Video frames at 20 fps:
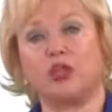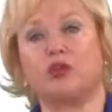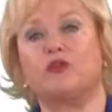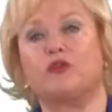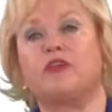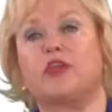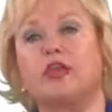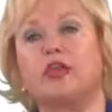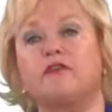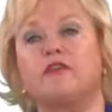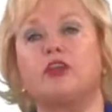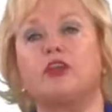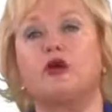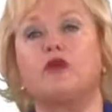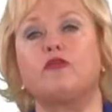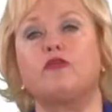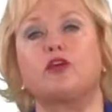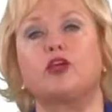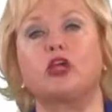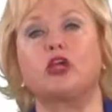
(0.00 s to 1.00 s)
You've given
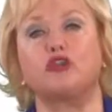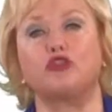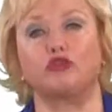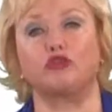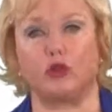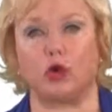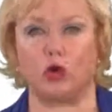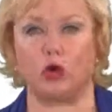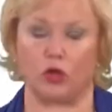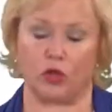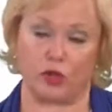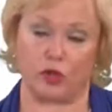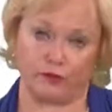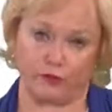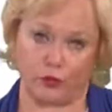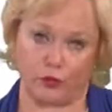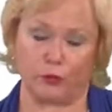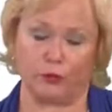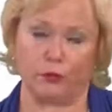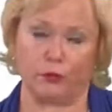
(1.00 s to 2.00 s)
over control
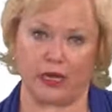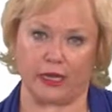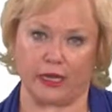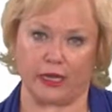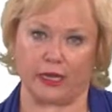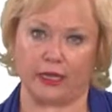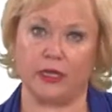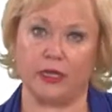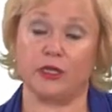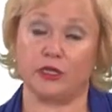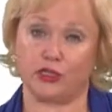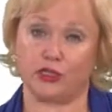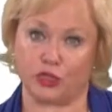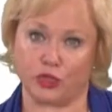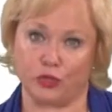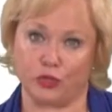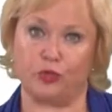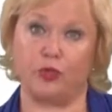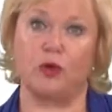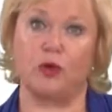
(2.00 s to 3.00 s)
of your money
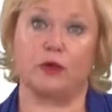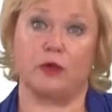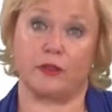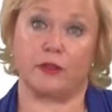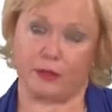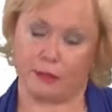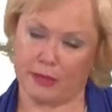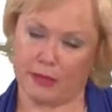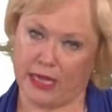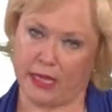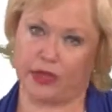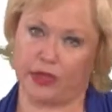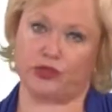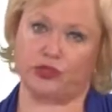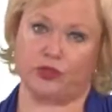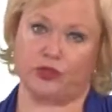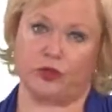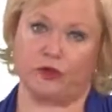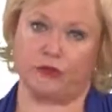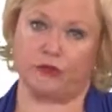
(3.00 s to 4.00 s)
to the
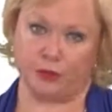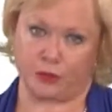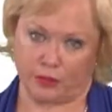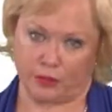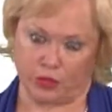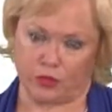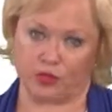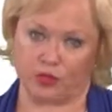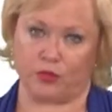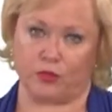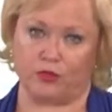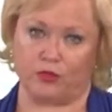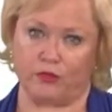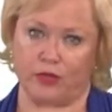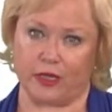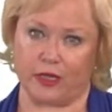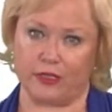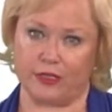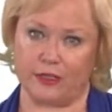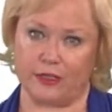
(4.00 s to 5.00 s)
manager of the mutual
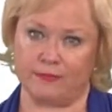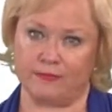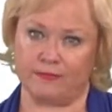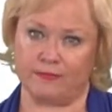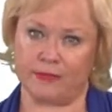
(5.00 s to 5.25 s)
fund.